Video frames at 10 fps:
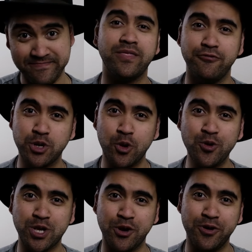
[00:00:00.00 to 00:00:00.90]
There is
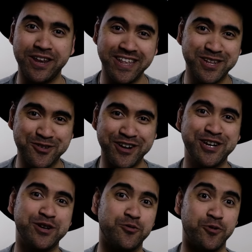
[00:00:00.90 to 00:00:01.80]
also an
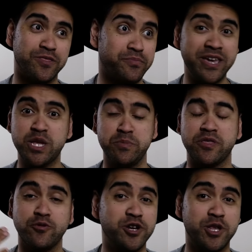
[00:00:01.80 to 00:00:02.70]
integration with
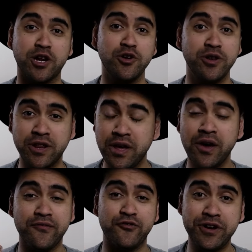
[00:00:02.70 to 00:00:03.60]
Peaksmith, which is included
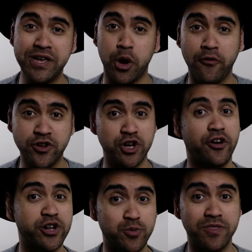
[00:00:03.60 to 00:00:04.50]
free of
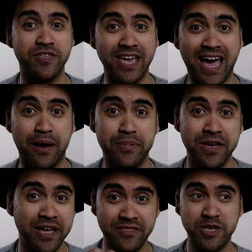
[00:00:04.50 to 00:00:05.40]
charge with the app.
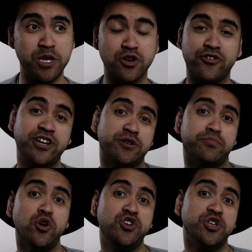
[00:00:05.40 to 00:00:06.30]
This integration
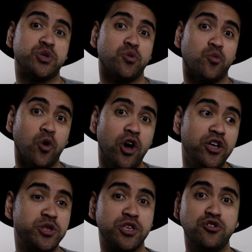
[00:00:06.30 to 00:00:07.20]
pushes the
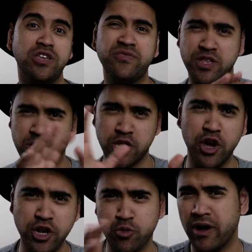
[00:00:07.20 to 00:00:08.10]
words that you need, the
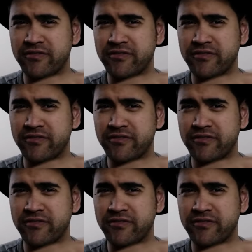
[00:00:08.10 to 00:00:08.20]
search, whatever